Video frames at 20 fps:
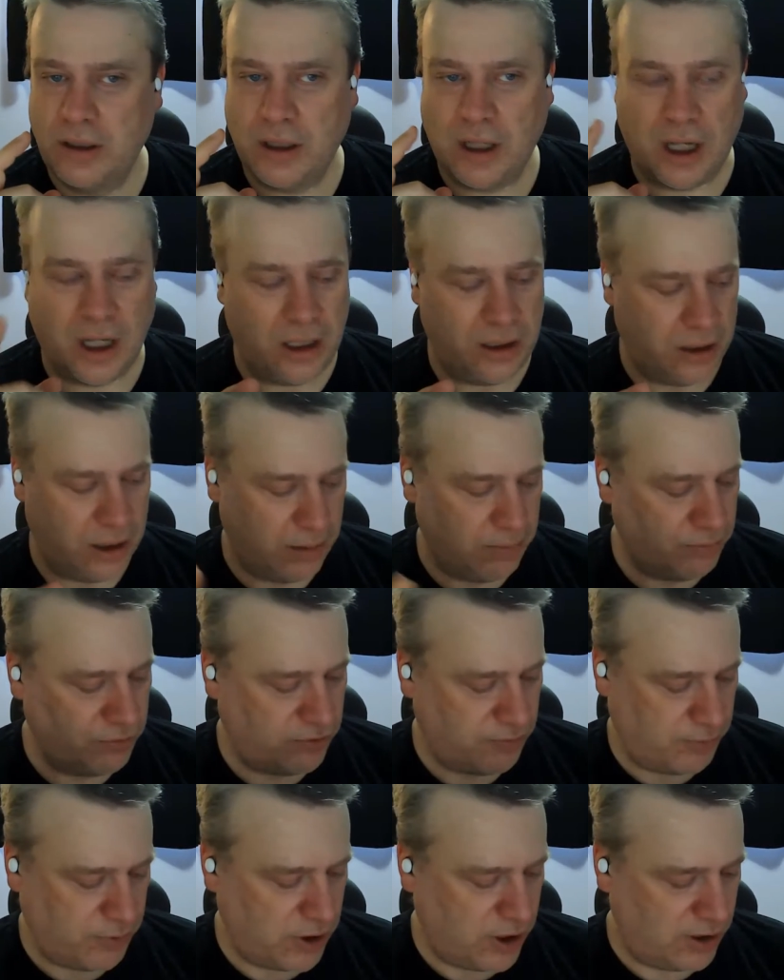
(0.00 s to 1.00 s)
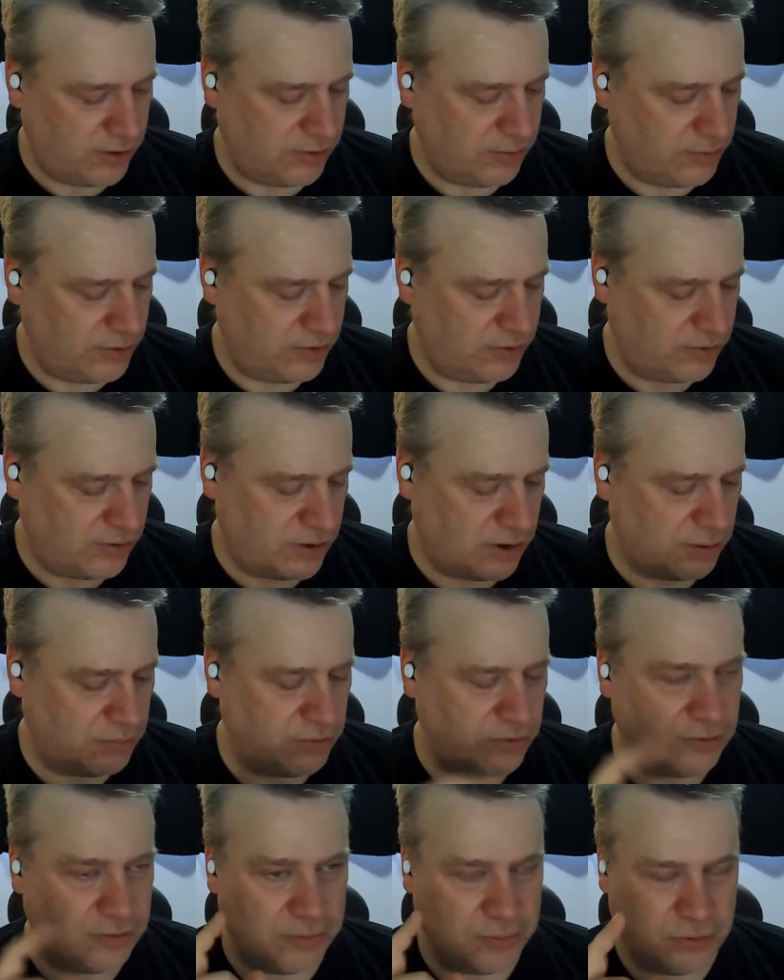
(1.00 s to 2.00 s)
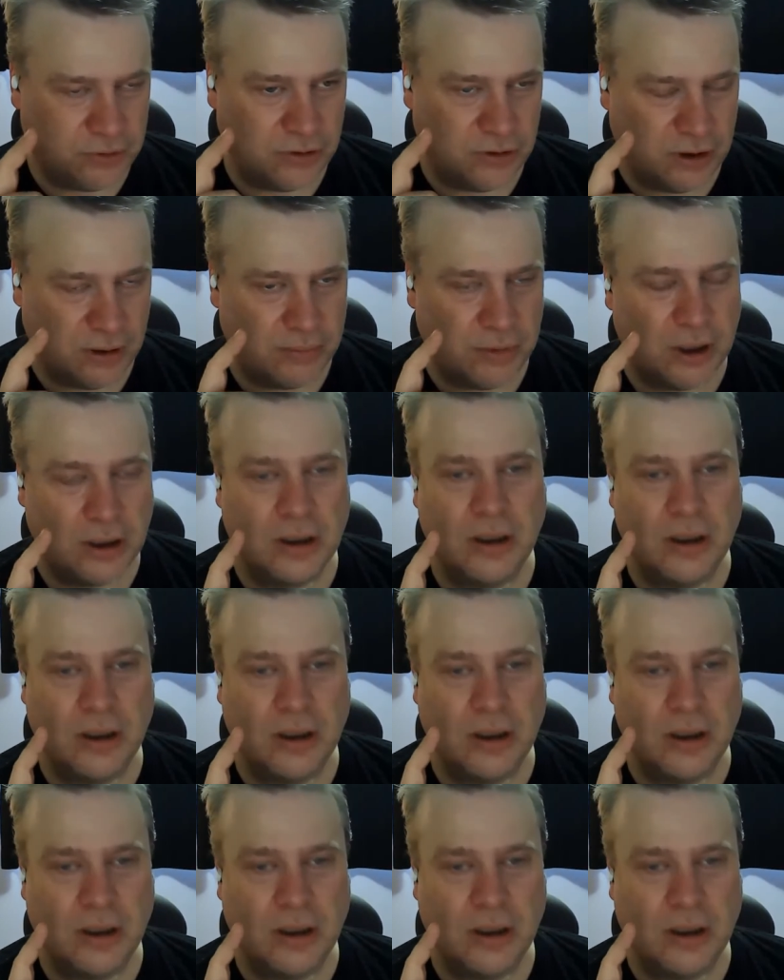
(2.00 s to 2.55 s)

I'm surprised. I'm just gonna turn that bug